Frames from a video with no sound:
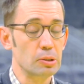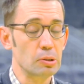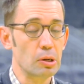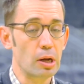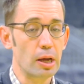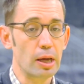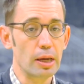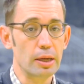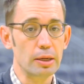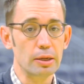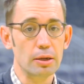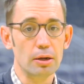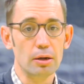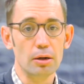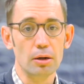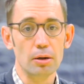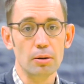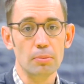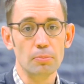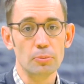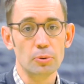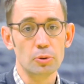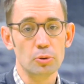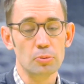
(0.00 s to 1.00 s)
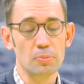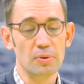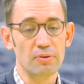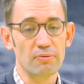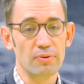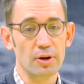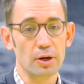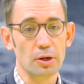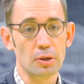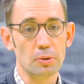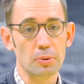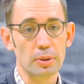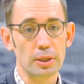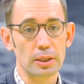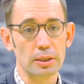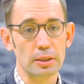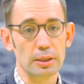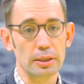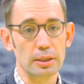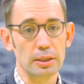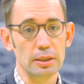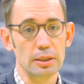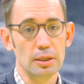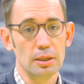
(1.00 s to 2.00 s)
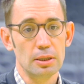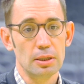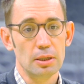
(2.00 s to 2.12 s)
right, um, to me very quickly,